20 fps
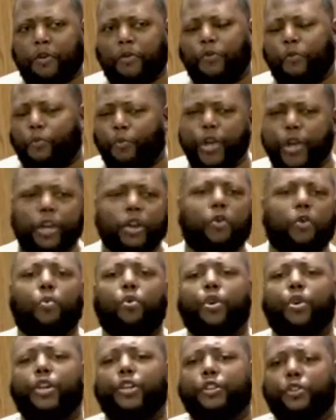we don't want
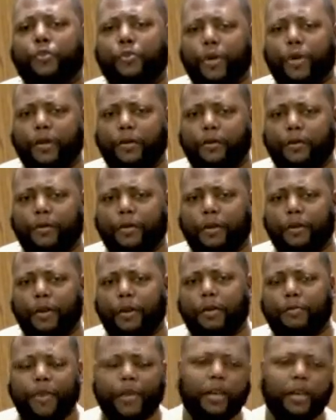to do it
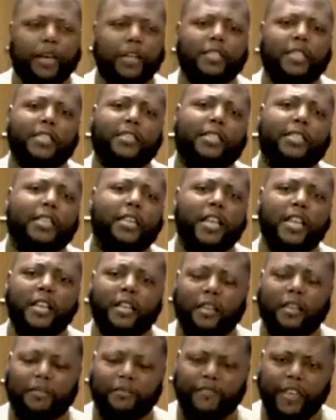because it's an
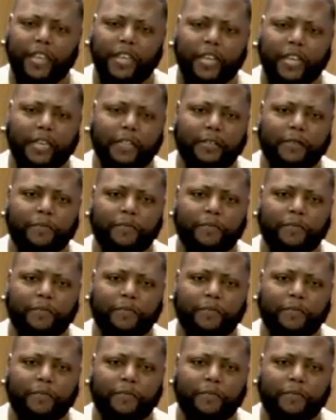inconvenience.